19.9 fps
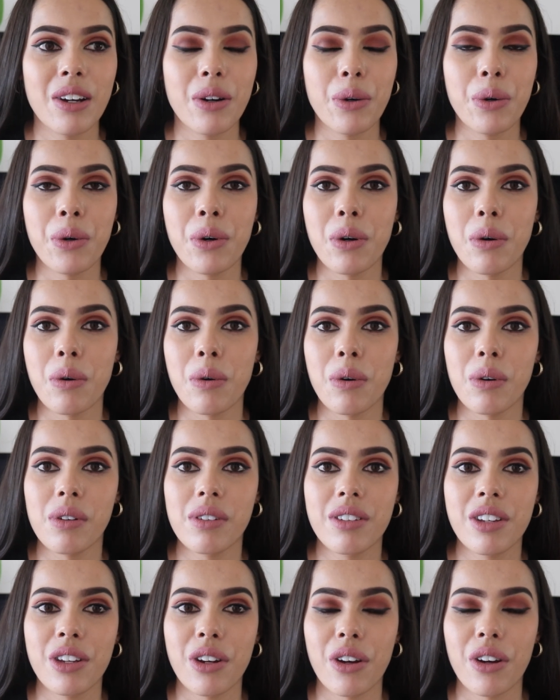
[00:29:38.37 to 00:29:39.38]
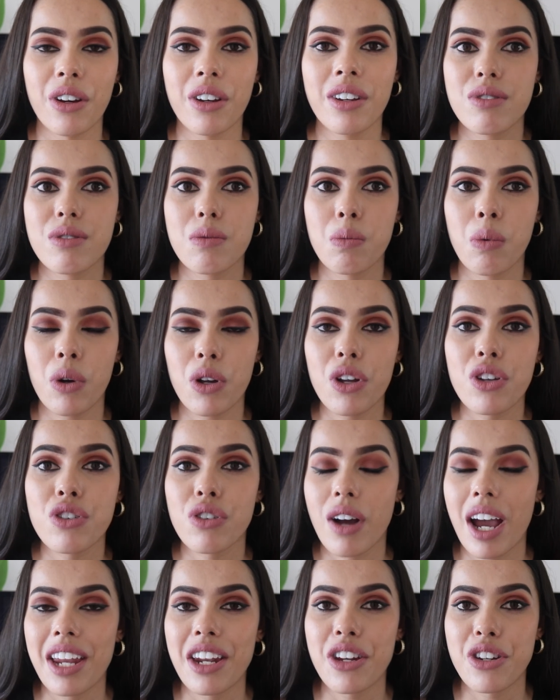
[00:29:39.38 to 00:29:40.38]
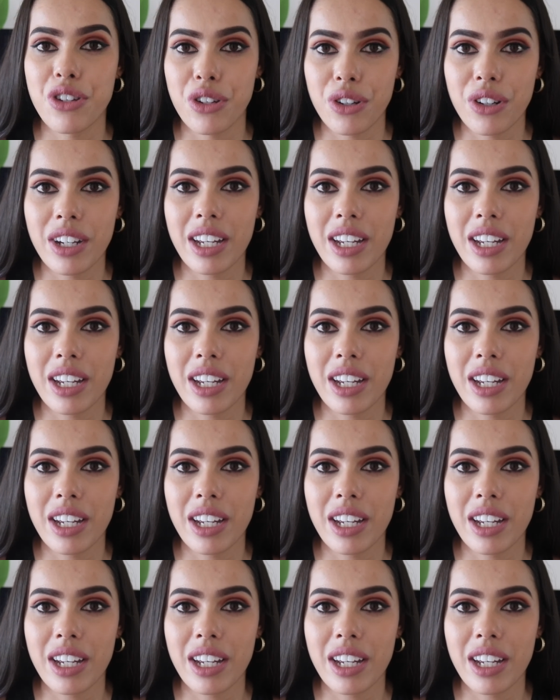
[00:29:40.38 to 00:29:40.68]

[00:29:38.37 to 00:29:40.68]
or you know what you're trying to do